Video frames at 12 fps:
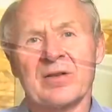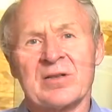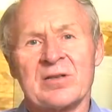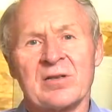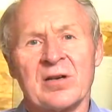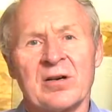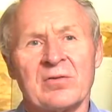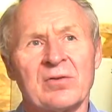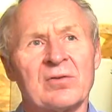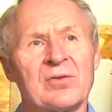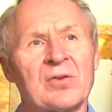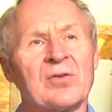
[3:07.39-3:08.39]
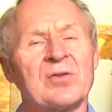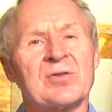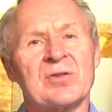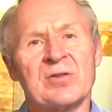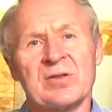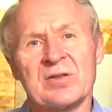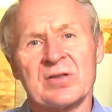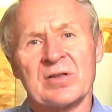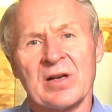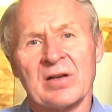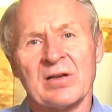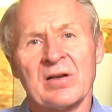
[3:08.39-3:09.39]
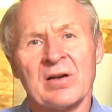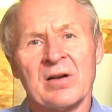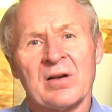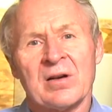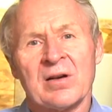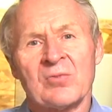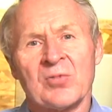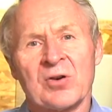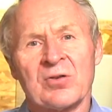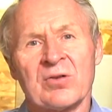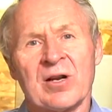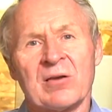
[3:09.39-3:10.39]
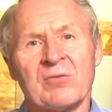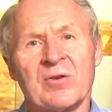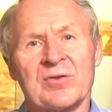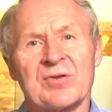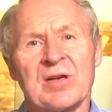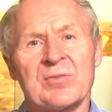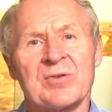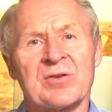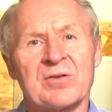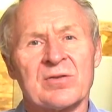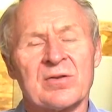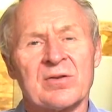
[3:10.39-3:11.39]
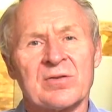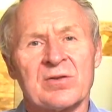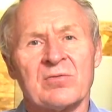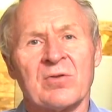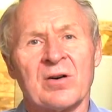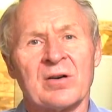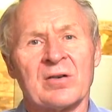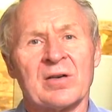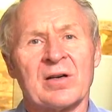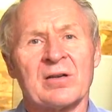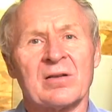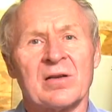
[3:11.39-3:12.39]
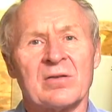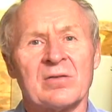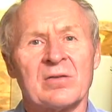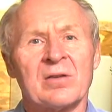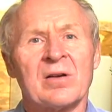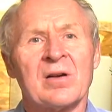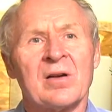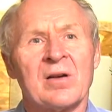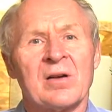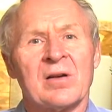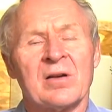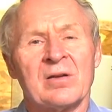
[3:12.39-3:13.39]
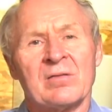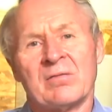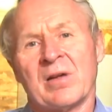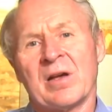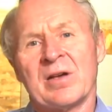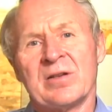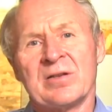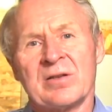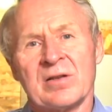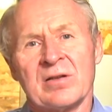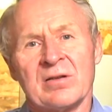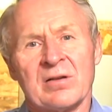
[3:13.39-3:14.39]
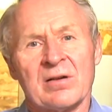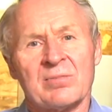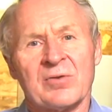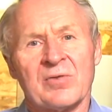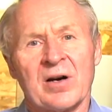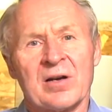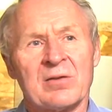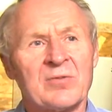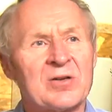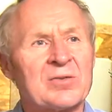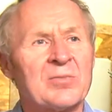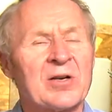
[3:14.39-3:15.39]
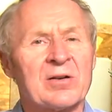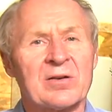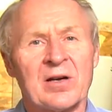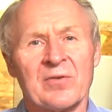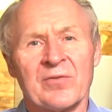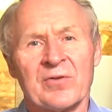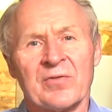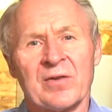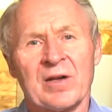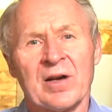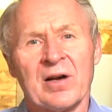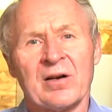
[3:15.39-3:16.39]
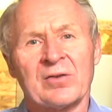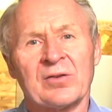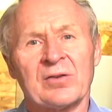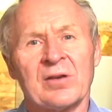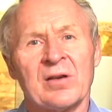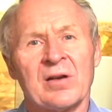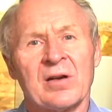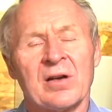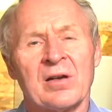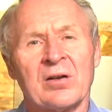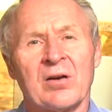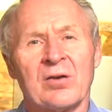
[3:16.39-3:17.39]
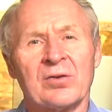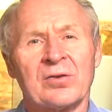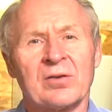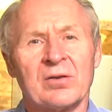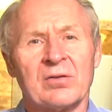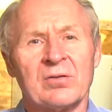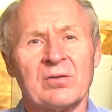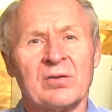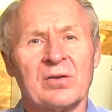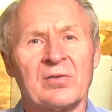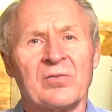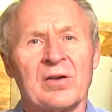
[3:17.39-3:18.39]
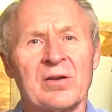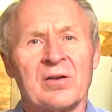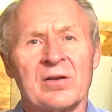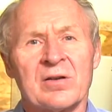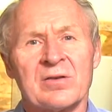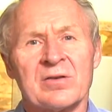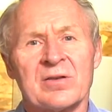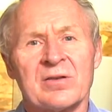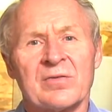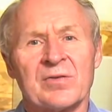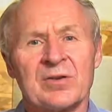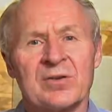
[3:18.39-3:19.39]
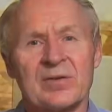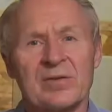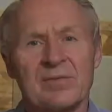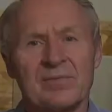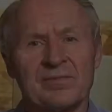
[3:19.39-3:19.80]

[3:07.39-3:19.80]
each level, so that you can set and program what temperature that you want on that level. It aids in providing much better comfort for the house and also is very energy efficient.